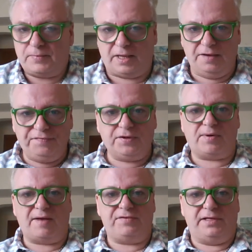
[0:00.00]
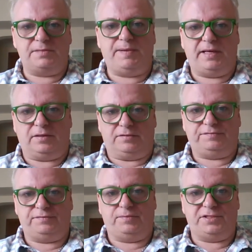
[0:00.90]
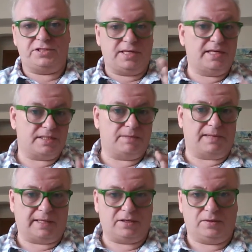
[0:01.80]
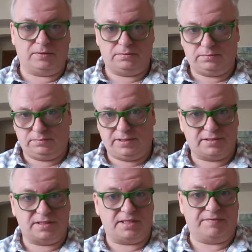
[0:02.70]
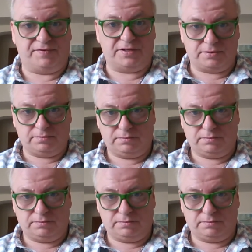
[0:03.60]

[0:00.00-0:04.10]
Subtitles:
if the gravity is big enough, which it is in a black hole because it's infinite,